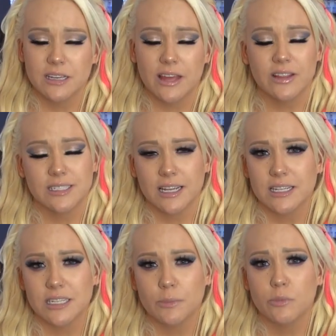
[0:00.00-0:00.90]
And the
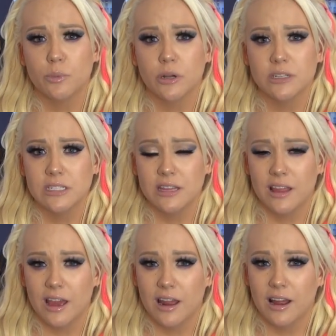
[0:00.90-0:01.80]
second type of person
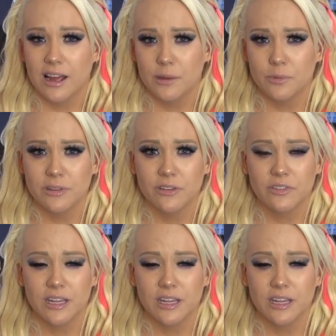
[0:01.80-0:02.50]
that I believe